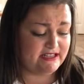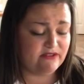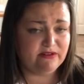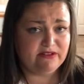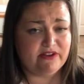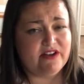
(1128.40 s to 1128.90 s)

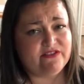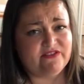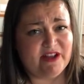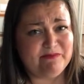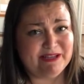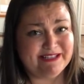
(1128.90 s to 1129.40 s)
168.75 for
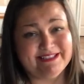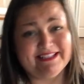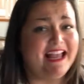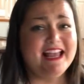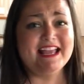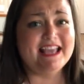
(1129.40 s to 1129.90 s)
five pieces,
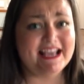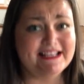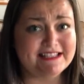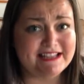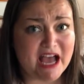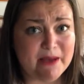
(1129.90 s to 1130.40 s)

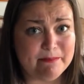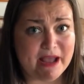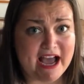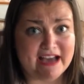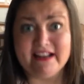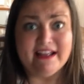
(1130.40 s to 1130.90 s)
it's not
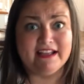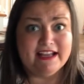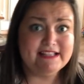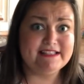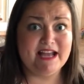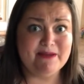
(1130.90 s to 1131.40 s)
bad.
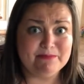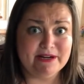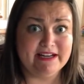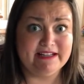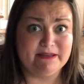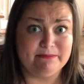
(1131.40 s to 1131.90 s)
It's not
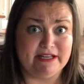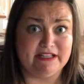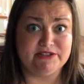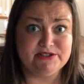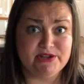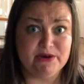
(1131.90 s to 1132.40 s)
breaking the
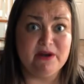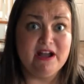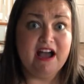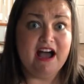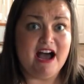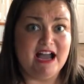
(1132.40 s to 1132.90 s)
bank. So
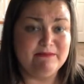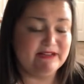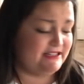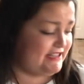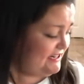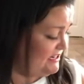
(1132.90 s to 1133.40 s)
I'm
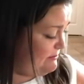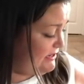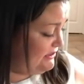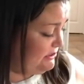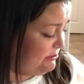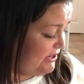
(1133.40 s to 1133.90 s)
excited
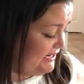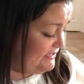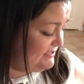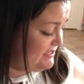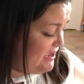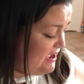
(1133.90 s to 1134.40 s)
about the
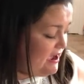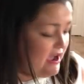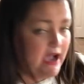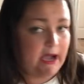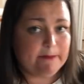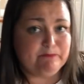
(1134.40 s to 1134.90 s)
price.
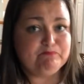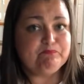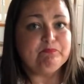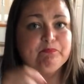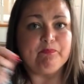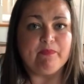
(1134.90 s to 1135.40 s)
Um,
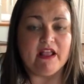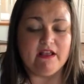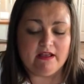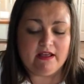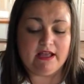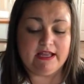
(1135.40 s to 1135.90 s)

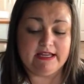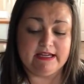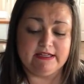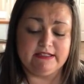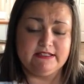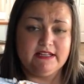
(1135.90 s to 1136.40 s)

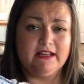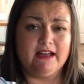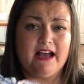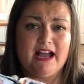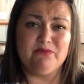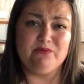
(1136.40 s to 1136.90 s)
and
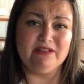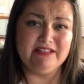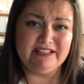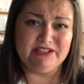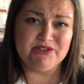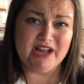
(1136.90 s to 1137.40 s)
I
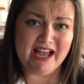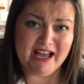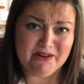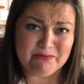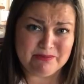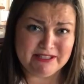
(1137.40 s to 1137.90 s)
really need your
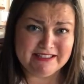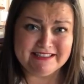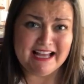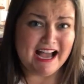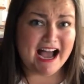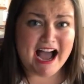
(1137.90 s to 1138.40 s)
help because
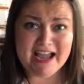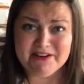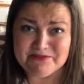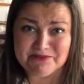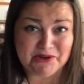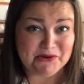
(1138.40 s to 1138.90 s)
I
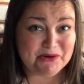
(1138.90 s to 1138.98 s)
don't know